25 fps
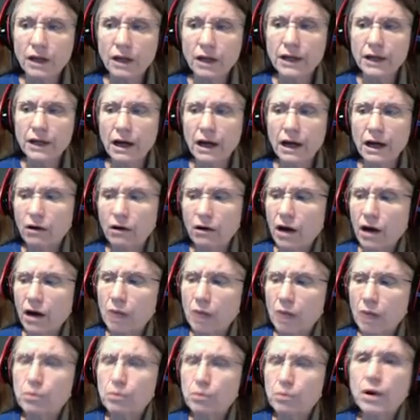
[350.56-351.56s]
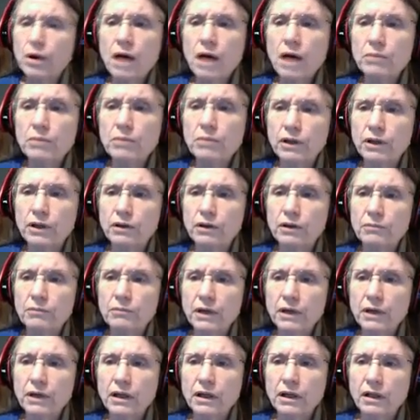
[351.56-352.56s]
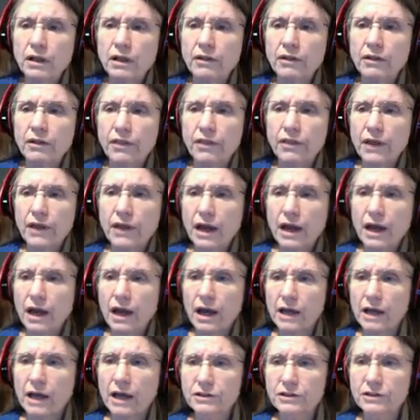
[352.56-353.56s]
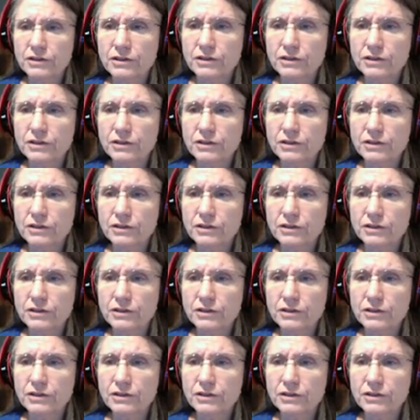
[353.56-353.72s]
Now, a problem that